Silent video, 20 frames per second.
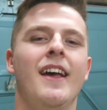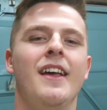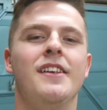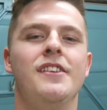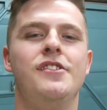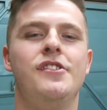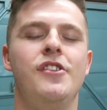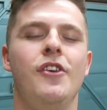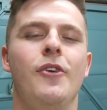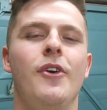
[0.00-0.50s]

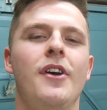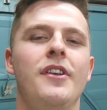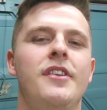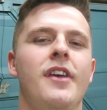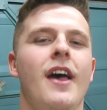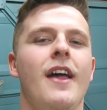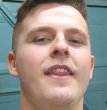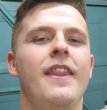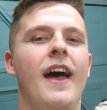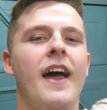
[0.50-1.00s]
Stuart,
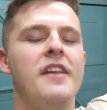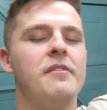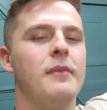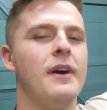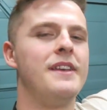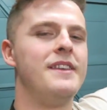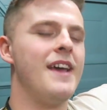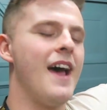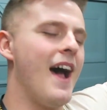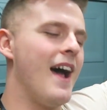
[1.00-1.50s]
that is
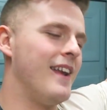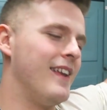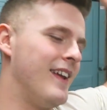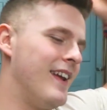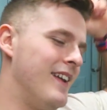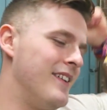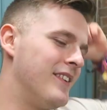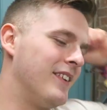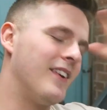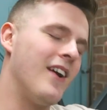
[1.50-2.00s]
my dad.
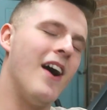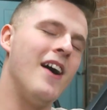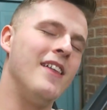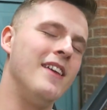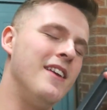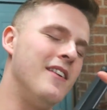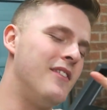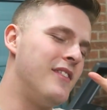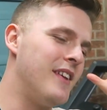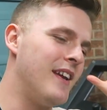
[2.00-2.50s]
He's the guy
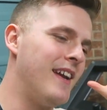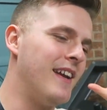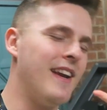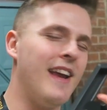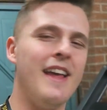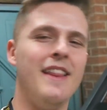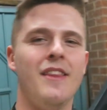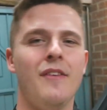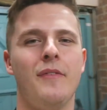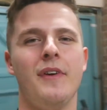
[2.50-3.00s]
that you've seen
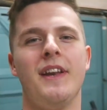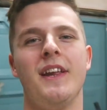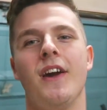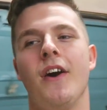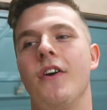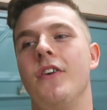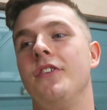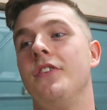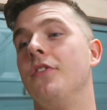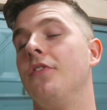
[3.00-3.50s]
in the
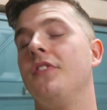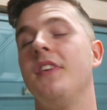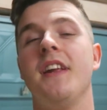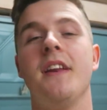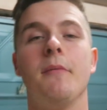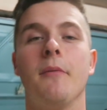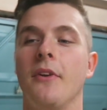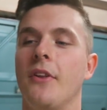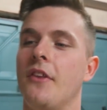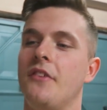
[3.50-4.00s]
videos. You've seen
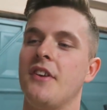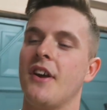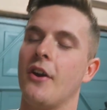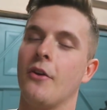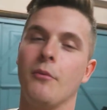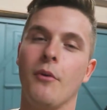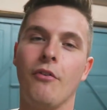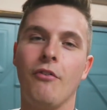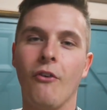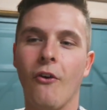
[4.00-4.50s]
him on the
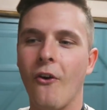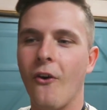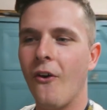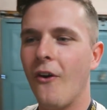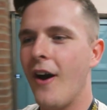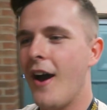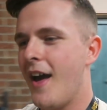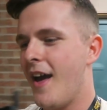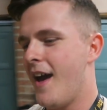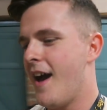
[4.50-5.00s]
channel
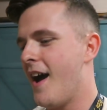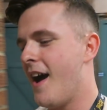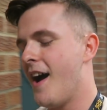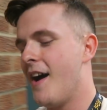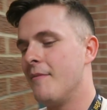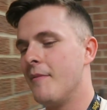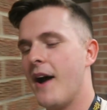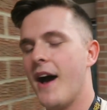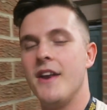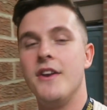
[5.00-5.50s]
before,
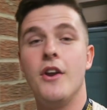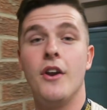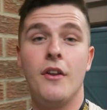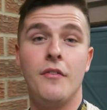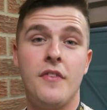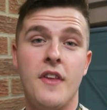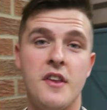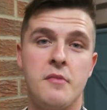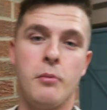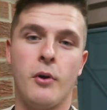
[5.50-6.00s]
um, and none
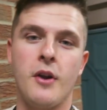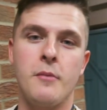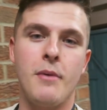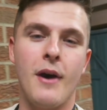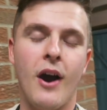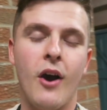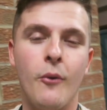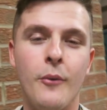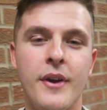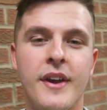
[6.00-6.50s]
of this Body
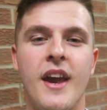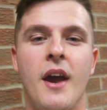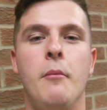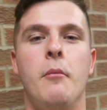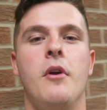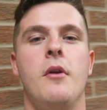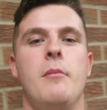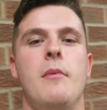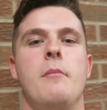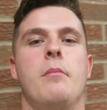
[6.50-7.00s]
Power weekend
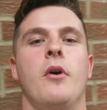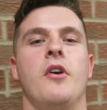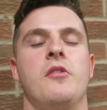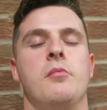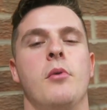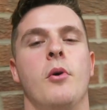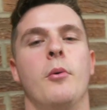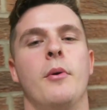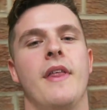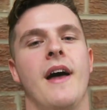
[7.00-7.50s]
would have been
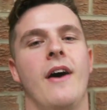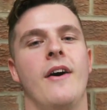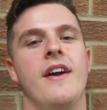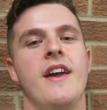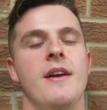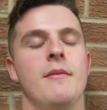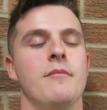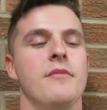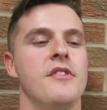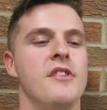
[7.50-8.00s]
possible without
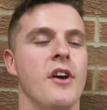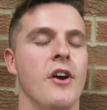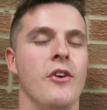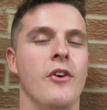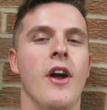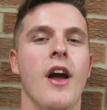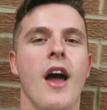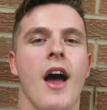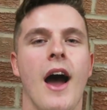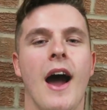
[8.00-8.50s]
him.
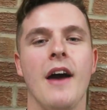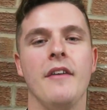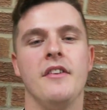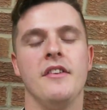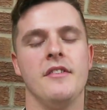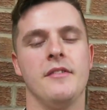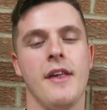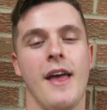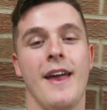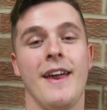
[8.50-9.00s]
So I have to
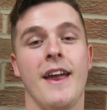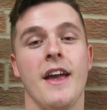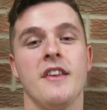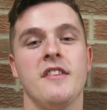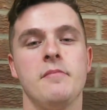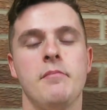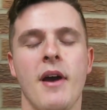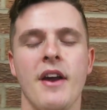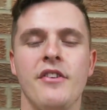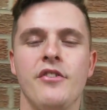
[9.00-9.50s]
say a
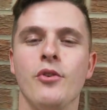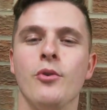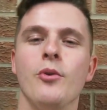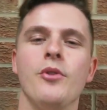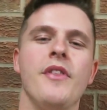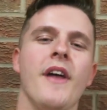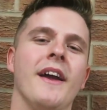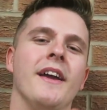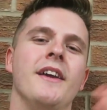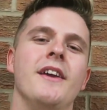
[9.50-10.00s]
special
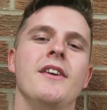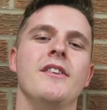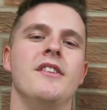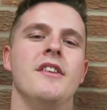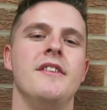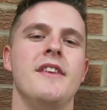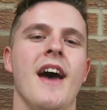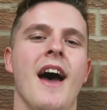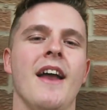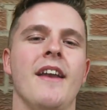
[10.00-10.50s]
thank you to
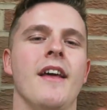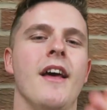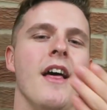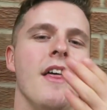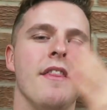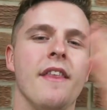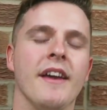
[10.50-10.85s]
Dad.